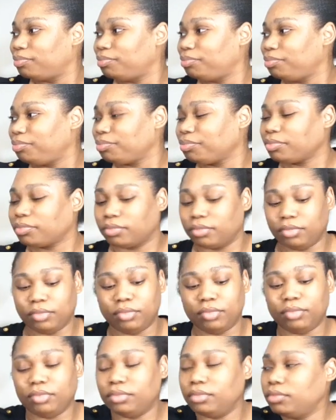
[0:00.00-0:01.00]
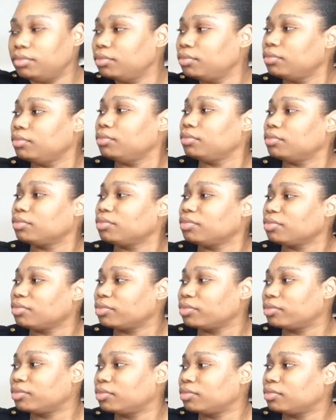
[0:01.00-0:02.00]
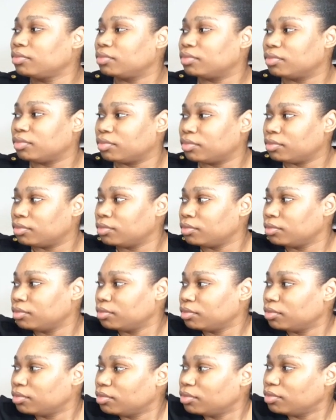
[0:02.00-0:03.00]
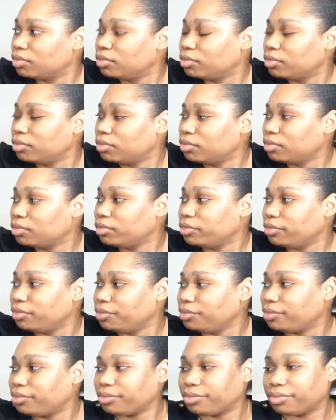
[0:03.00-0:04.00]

This person isn't speaking.